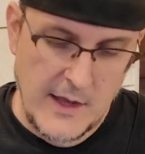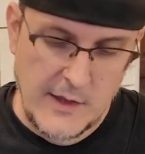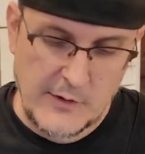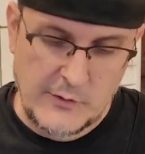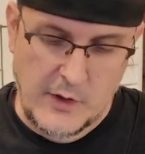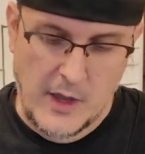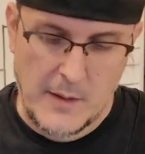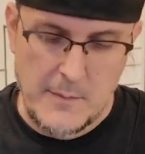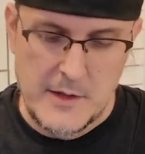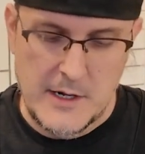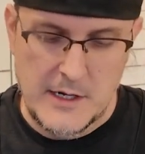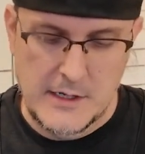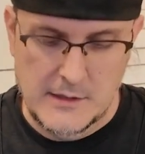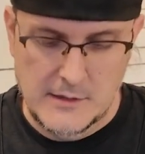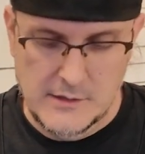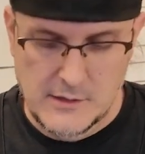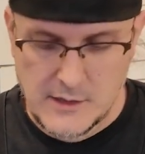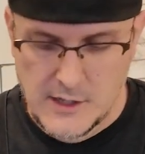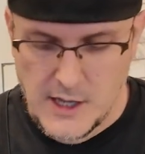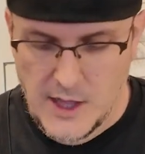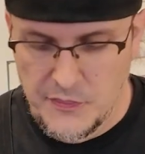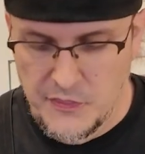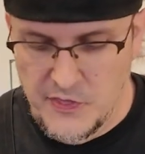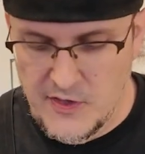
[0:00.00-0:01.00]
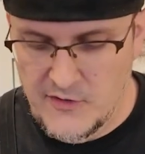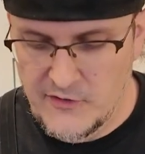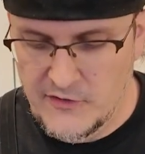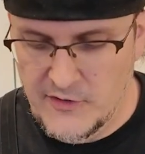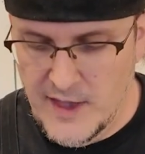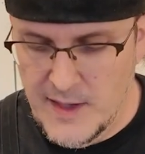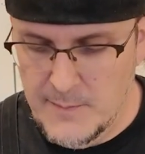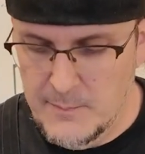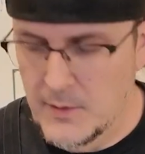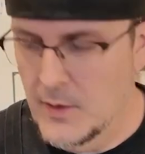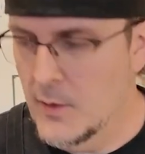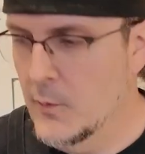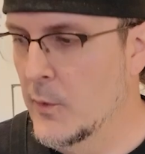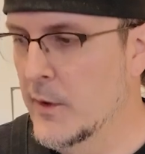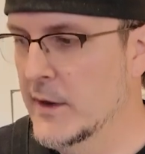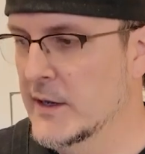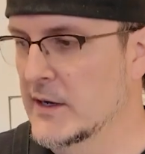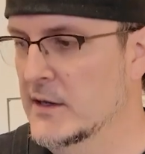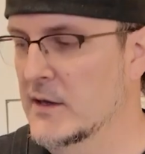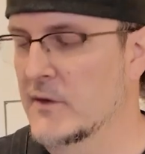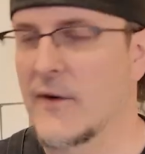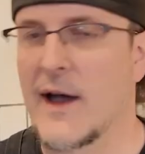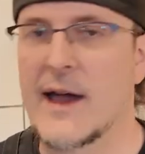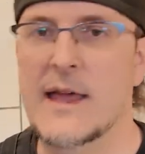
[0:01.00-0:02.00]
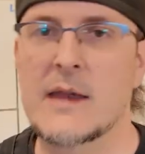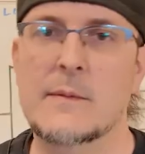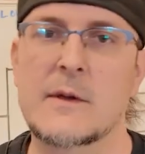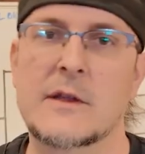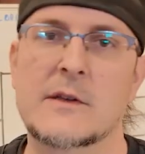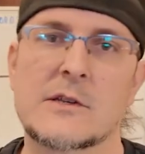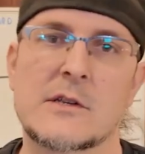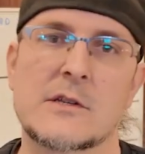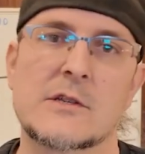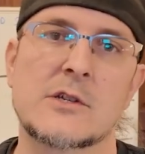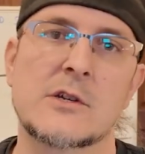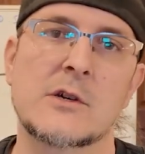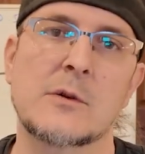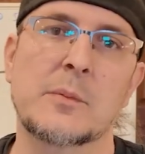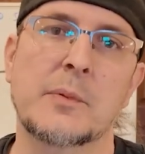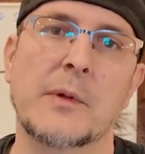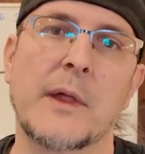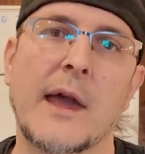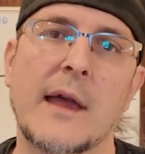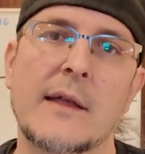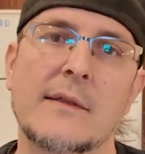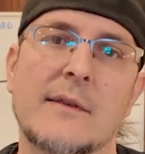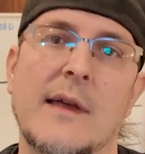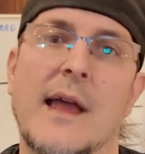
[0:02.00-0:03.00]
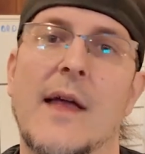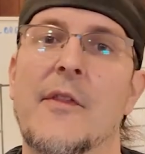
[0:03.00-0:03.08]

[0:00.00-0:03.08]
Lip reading: So I'm gonna cut these up. We're gonna divide them into 2 plates,